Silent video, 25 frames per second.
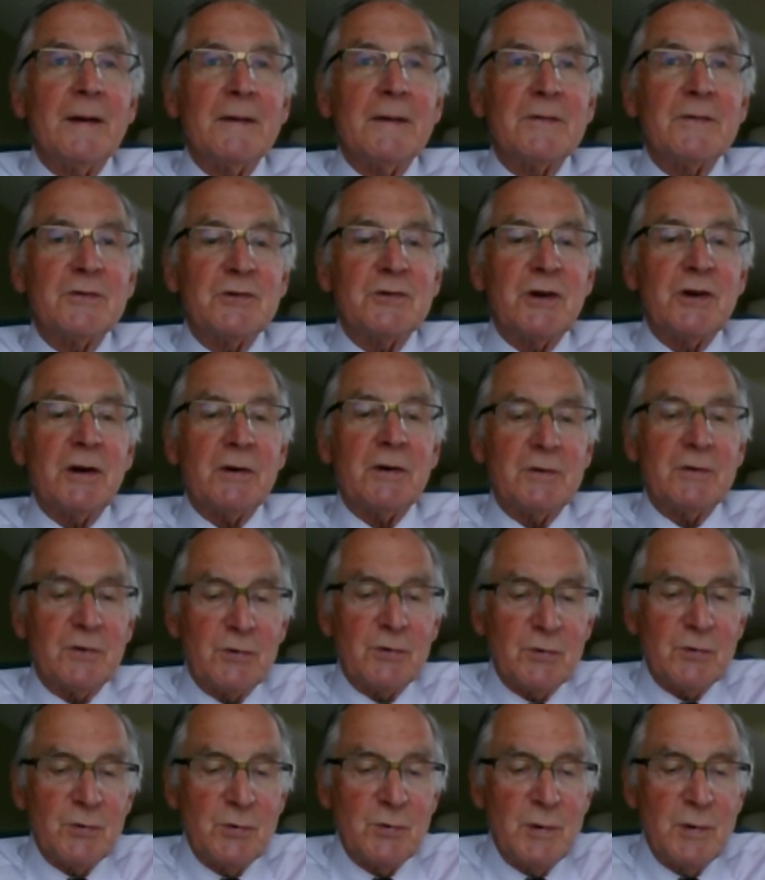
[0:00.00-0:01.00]
Stick
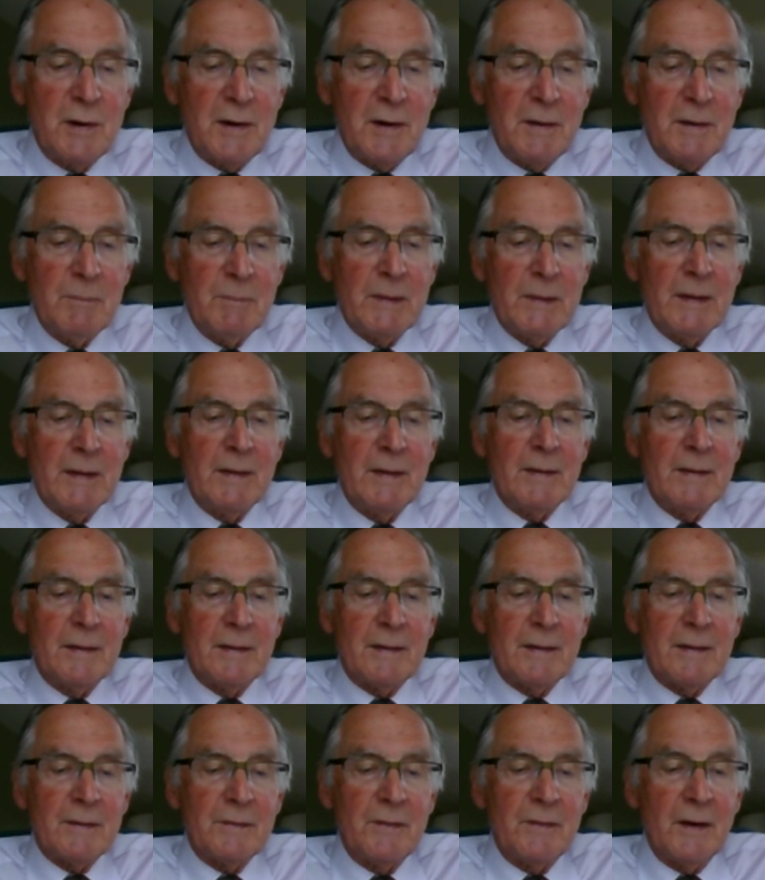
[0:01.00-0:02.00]
to
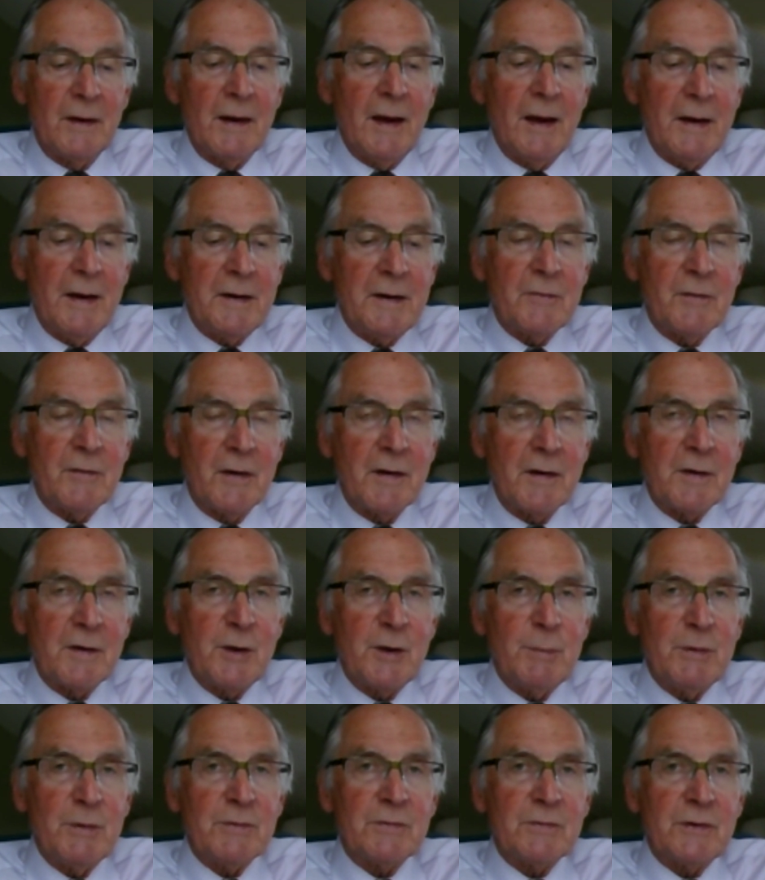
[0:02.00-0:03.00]
the line of
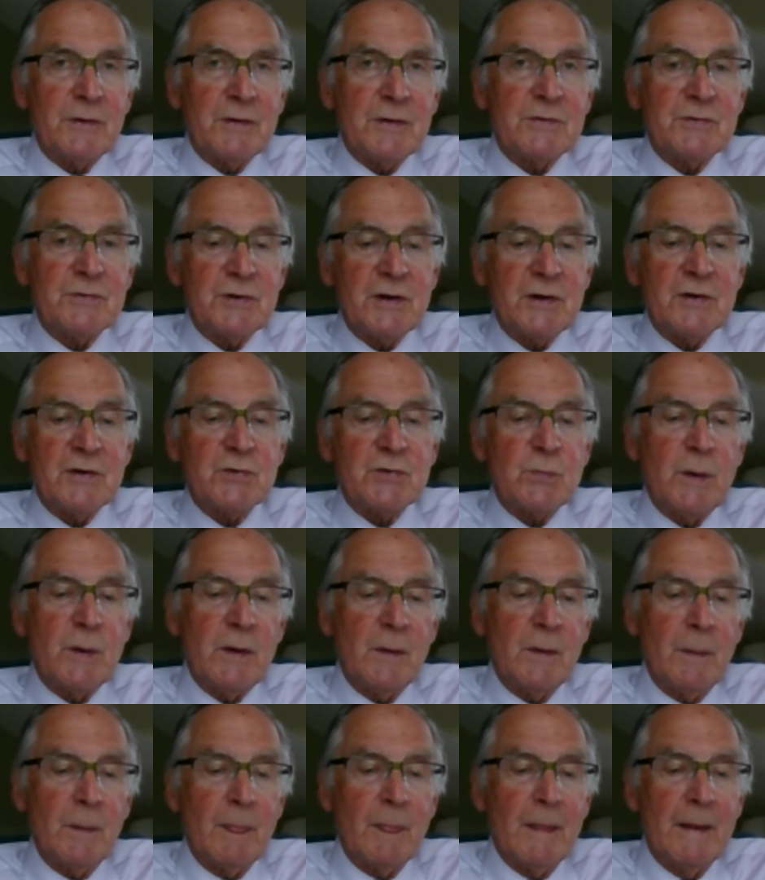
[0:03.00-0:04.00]
argument that says,
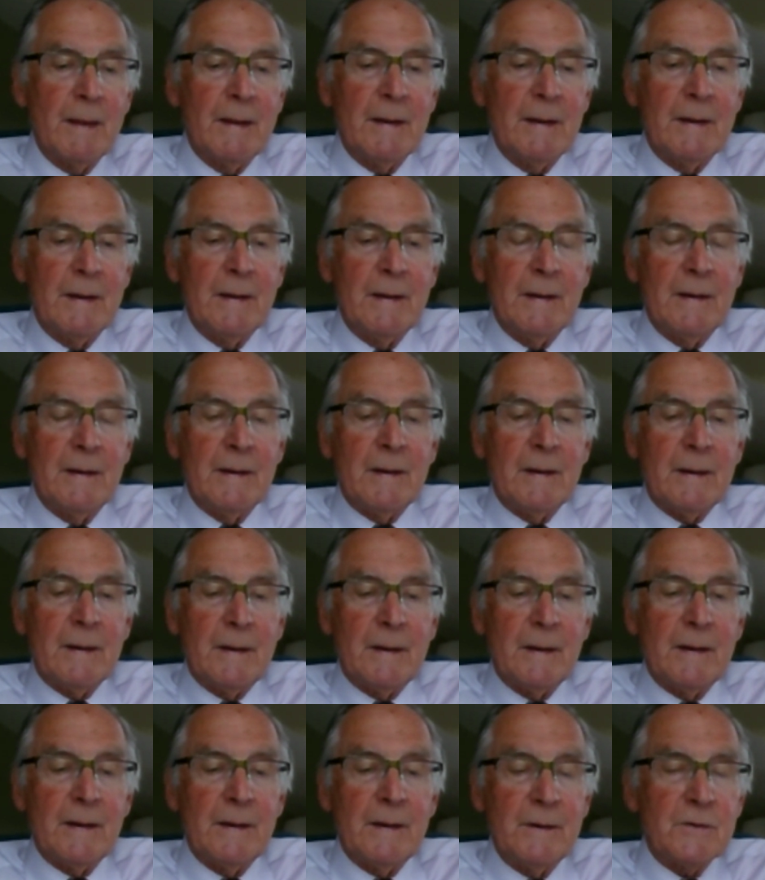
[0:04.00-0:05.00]
well,
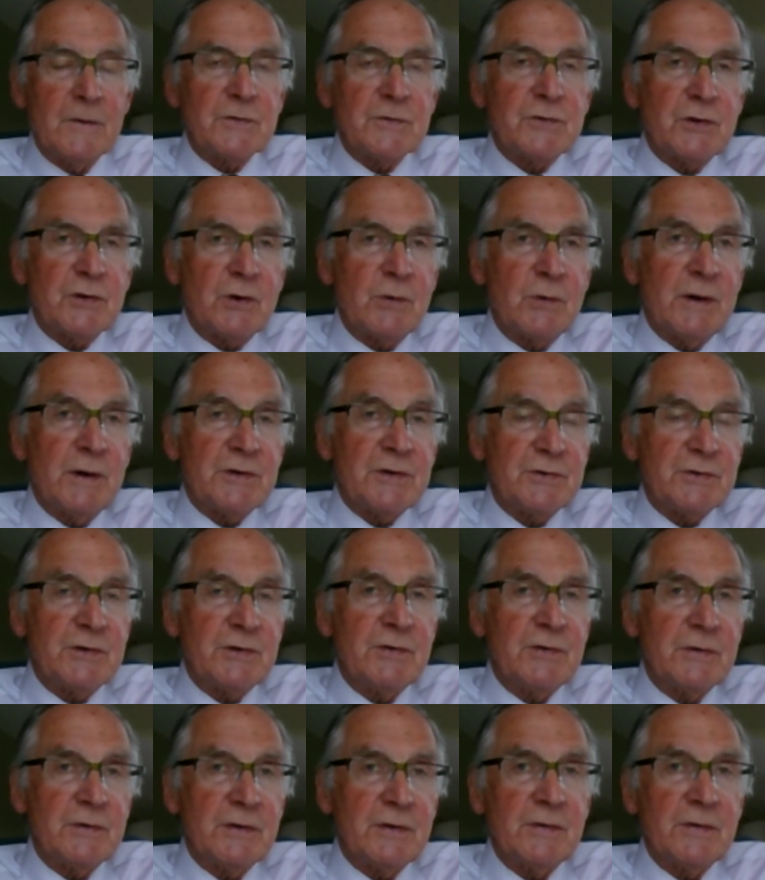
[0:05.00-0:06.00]
here's the
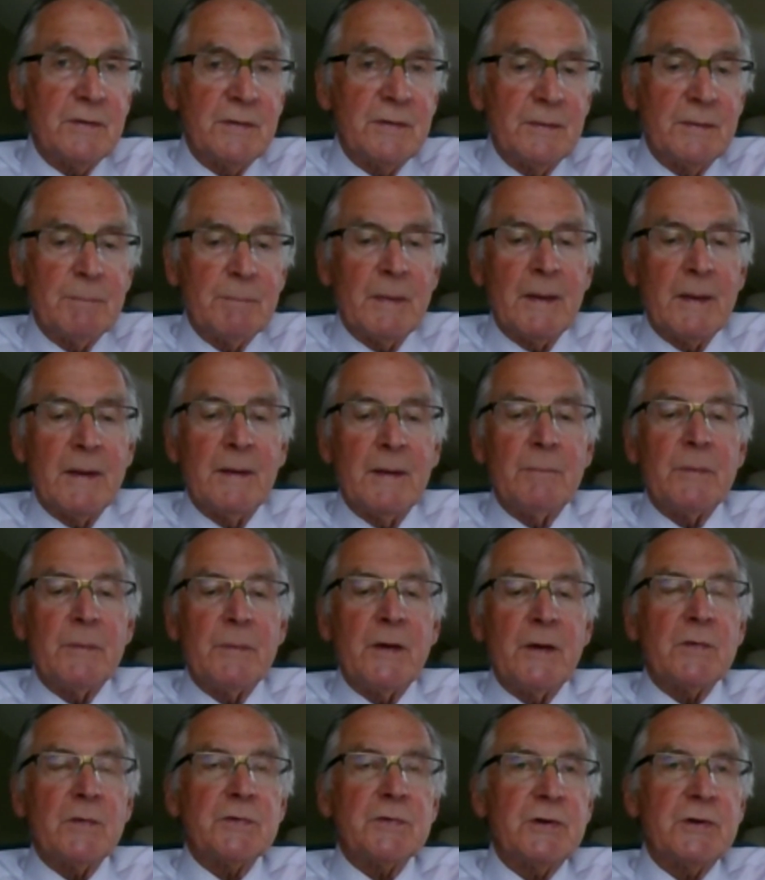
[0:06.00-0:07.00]
question and
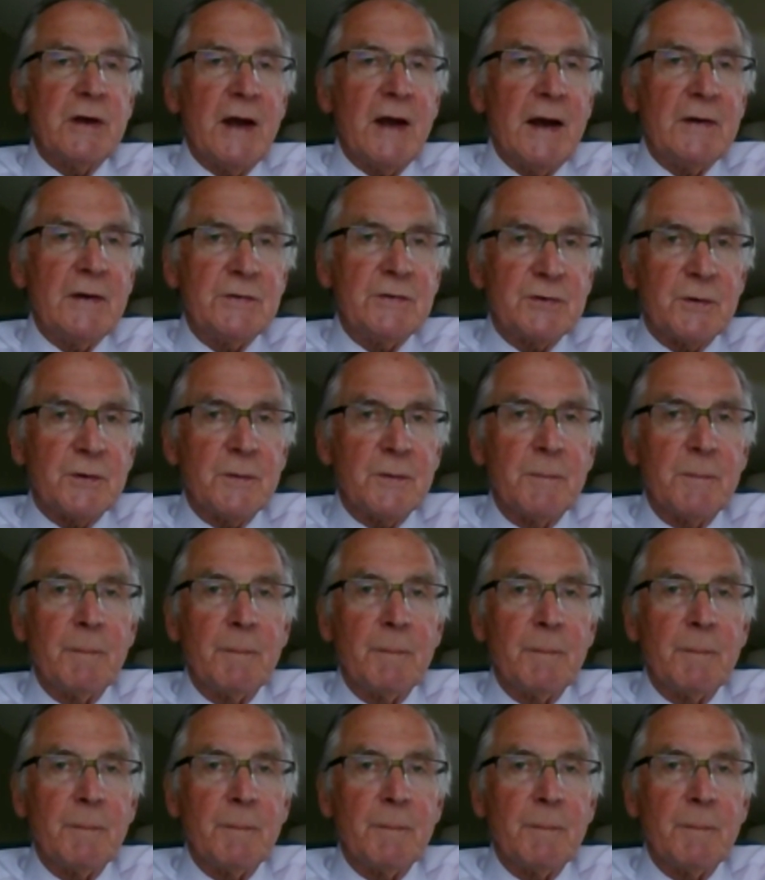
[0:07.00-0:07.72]
here's the answer.